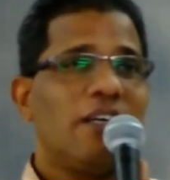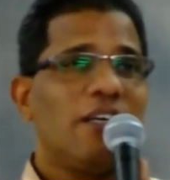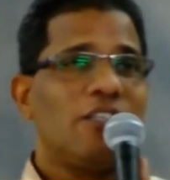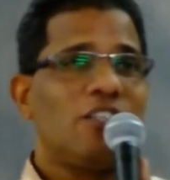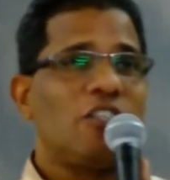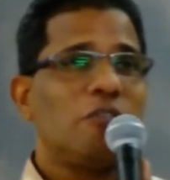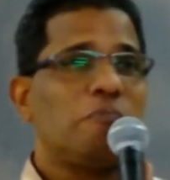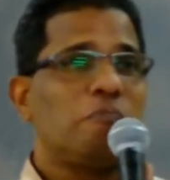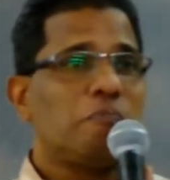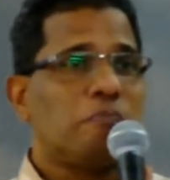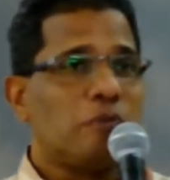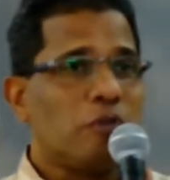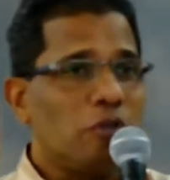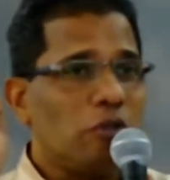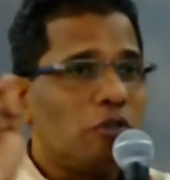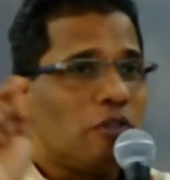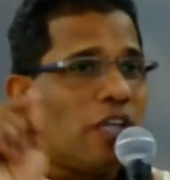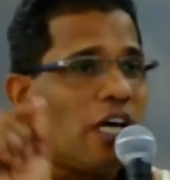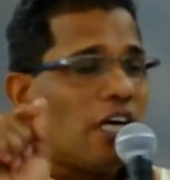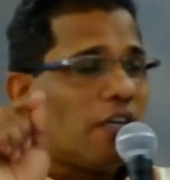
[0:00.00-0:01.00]
to
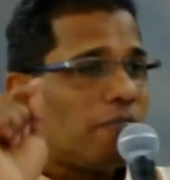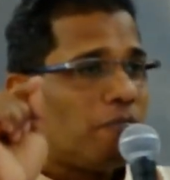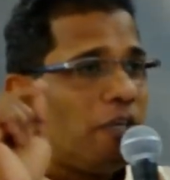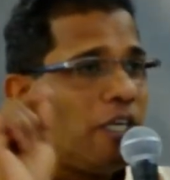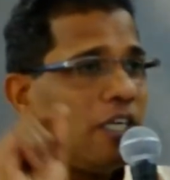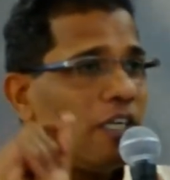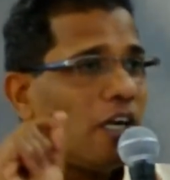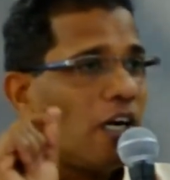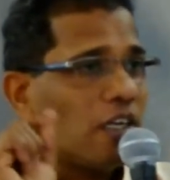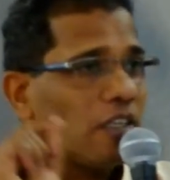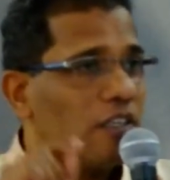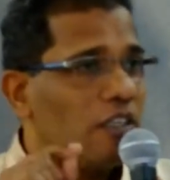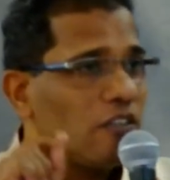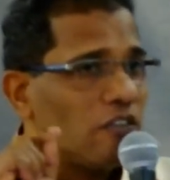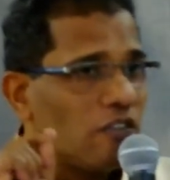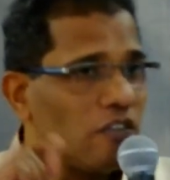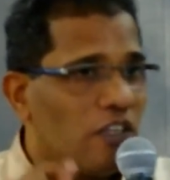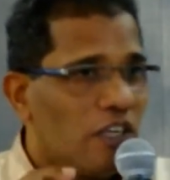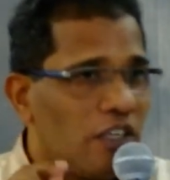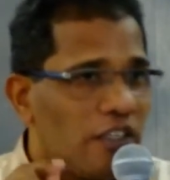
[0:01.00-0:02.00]
prove that we are his
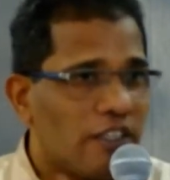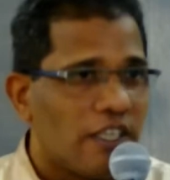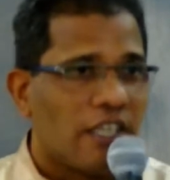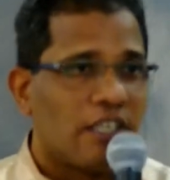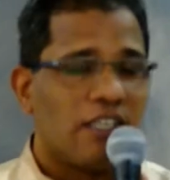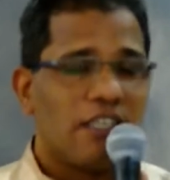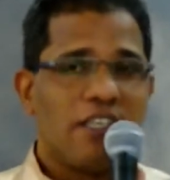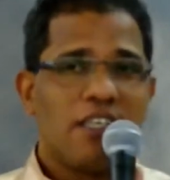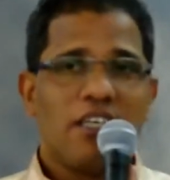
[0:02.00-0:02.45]
children.